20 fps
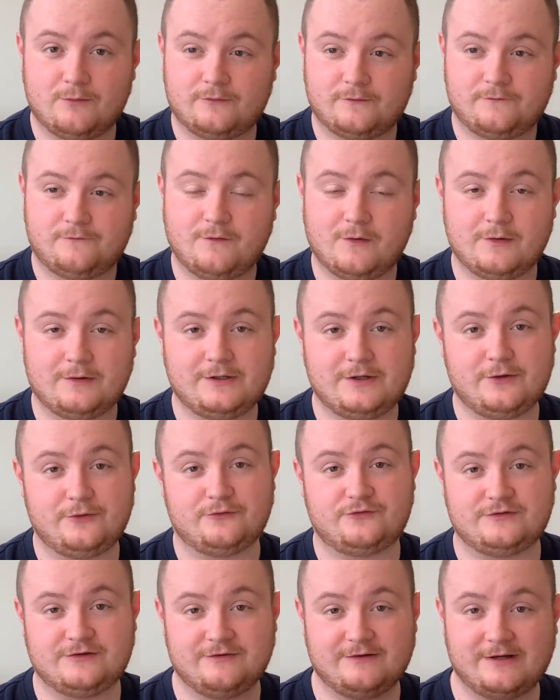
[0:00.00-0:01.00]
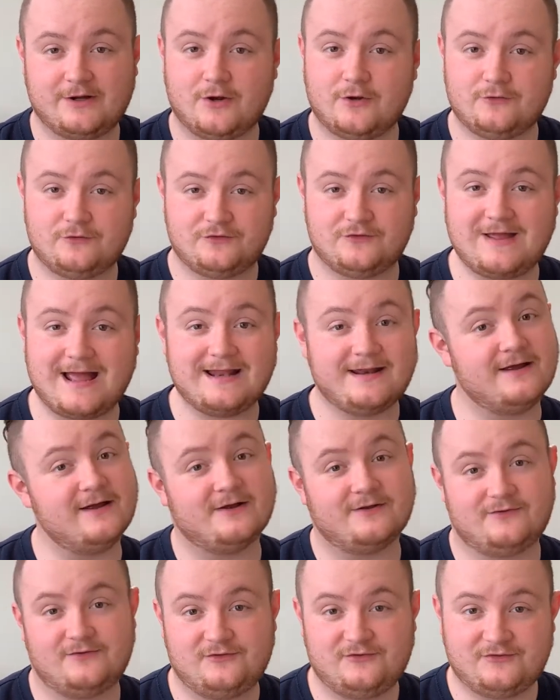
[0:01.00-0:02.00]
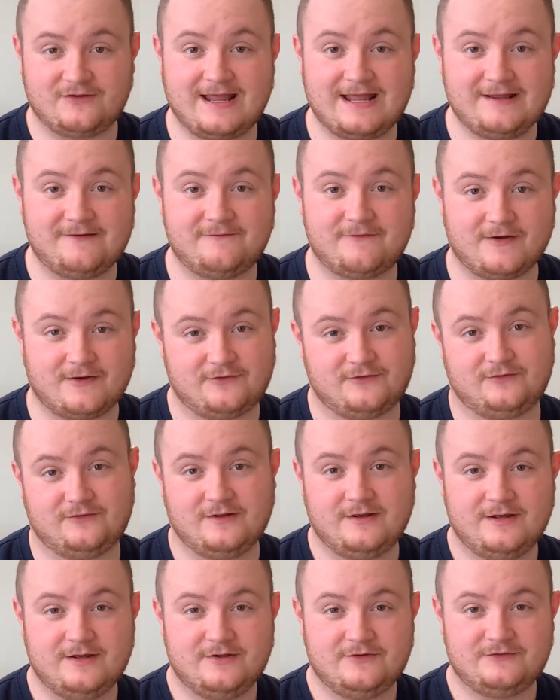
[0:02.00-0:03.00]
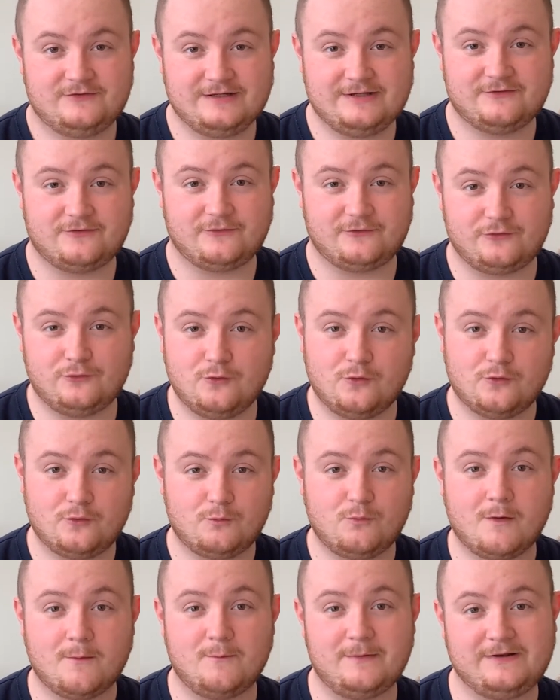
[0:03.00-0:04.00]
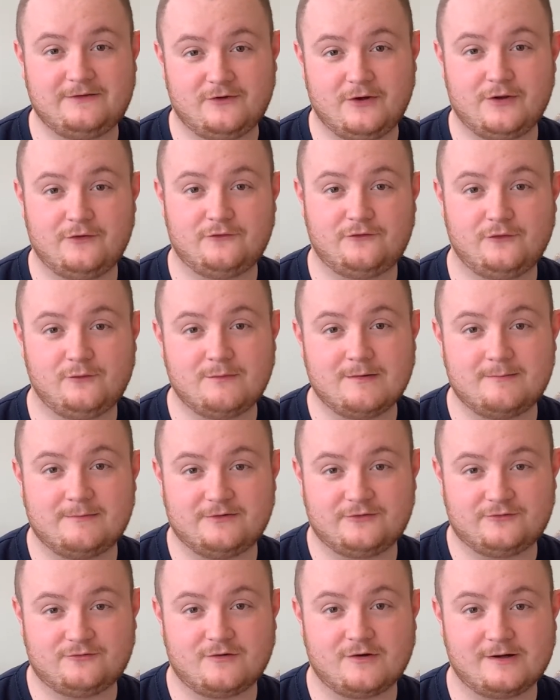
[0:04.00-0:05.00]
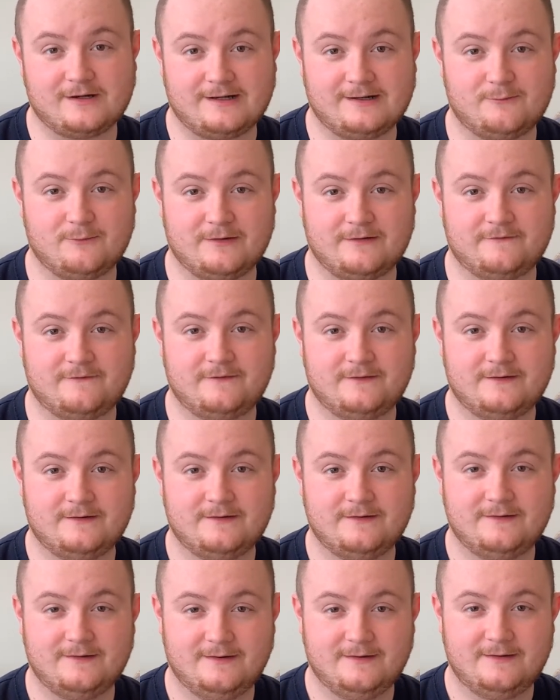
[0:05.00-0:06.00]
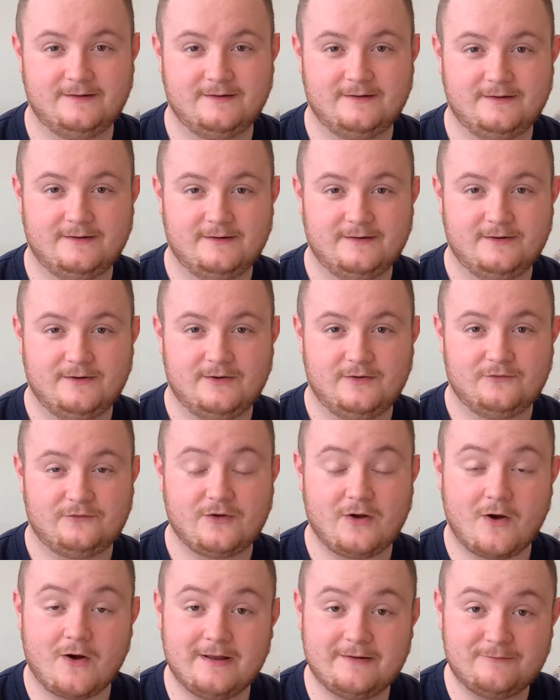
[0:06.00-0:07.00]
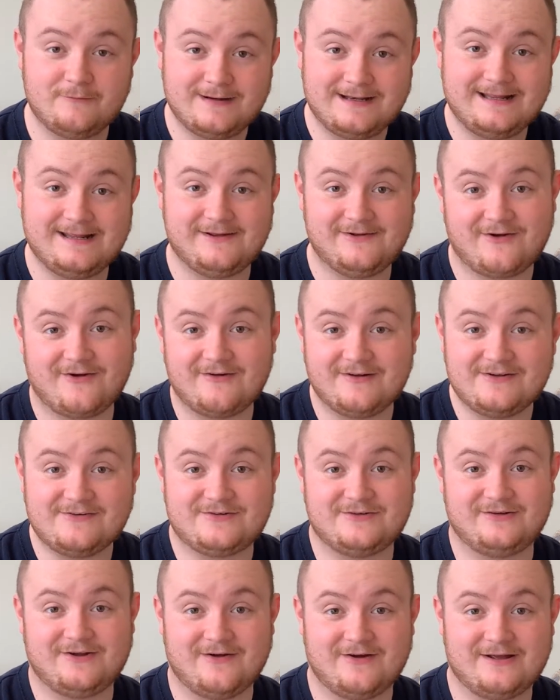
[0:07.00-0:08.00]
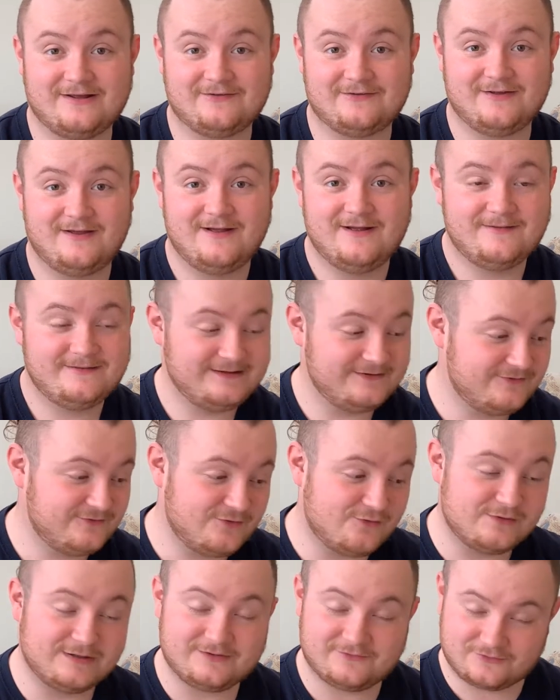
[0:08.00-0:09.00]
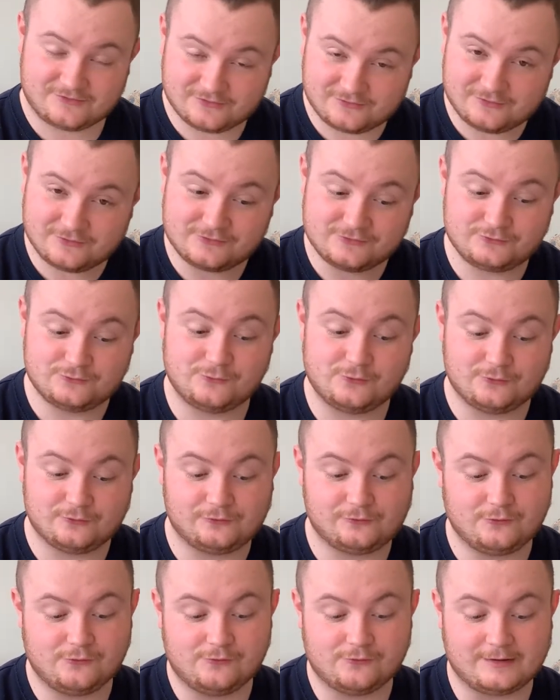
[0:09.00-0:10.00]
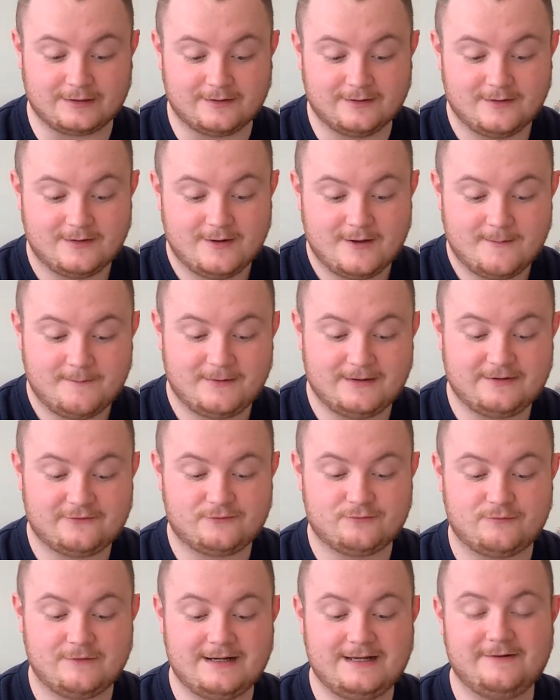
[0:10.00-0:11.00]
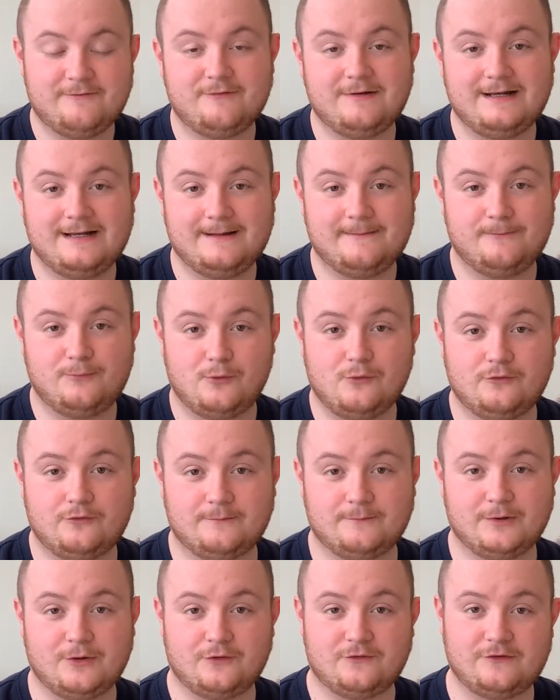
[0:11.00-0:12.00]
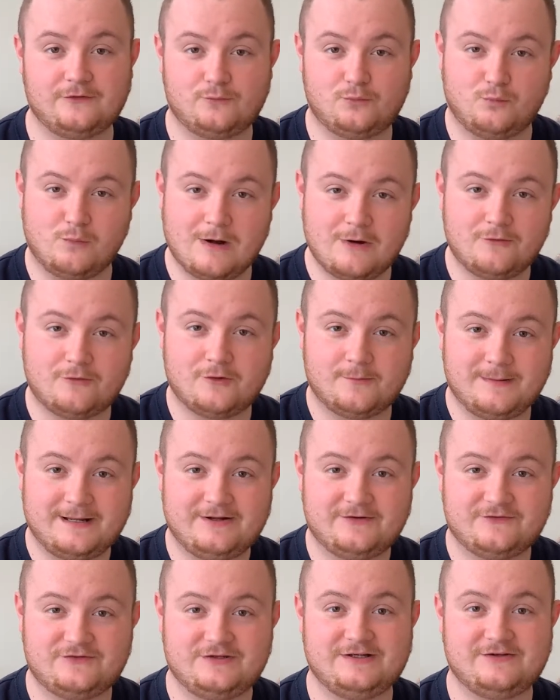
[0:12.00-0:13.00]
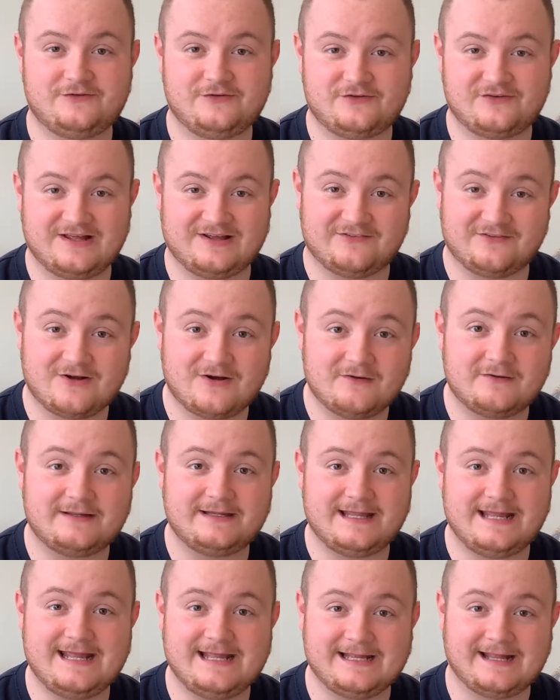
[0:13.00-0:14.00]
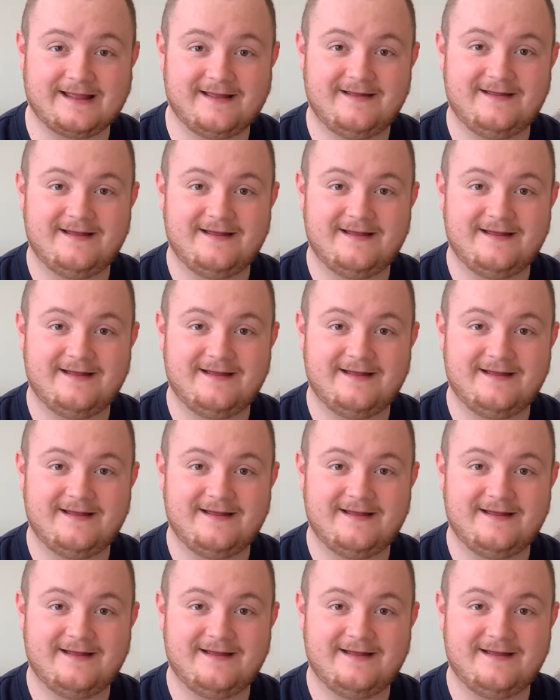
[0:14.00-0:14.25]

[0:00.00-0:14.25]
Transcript: follow you, cheering, Hosanna, save us. Jesus, you're the one we turn to when we're struggling with. So I really encourage you guys. This story is just a short story, but it's really, really important because it's welcoming Jesus as our King,